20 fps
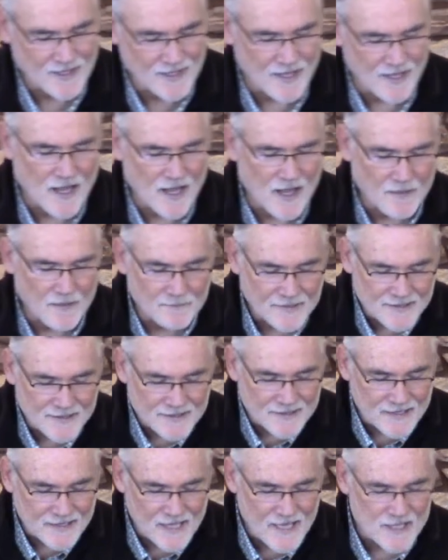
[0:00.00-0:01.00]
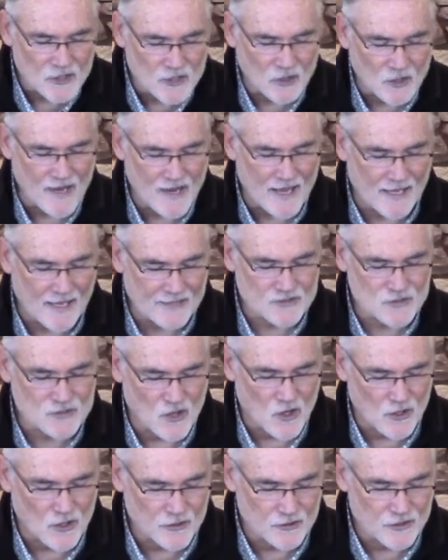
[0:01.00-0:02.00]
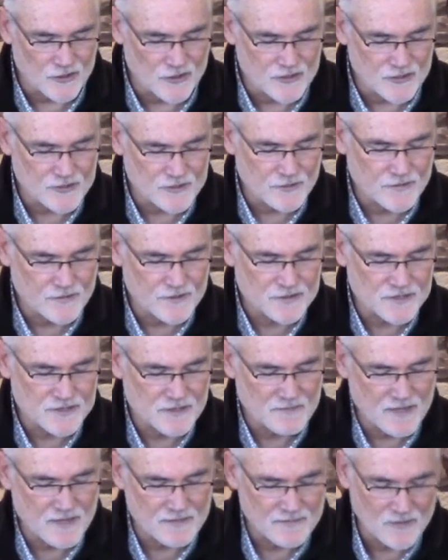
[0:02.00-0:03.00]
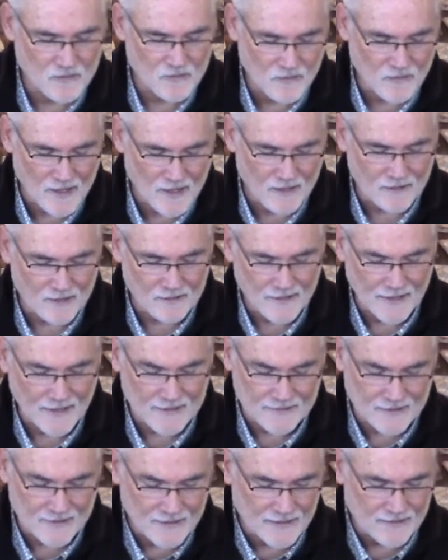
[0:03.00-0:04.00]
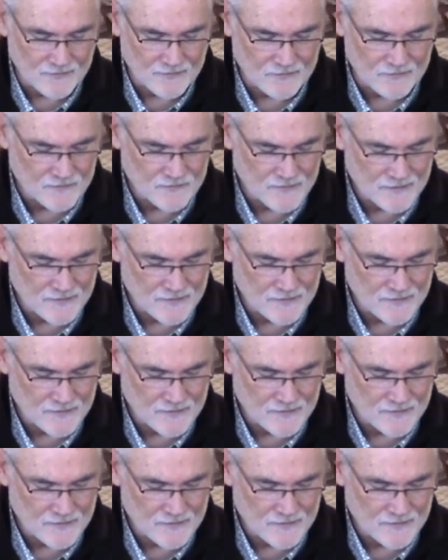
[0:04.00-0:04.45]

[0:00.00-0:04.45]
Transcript: Come and lay your hands on her so that she may be well and live."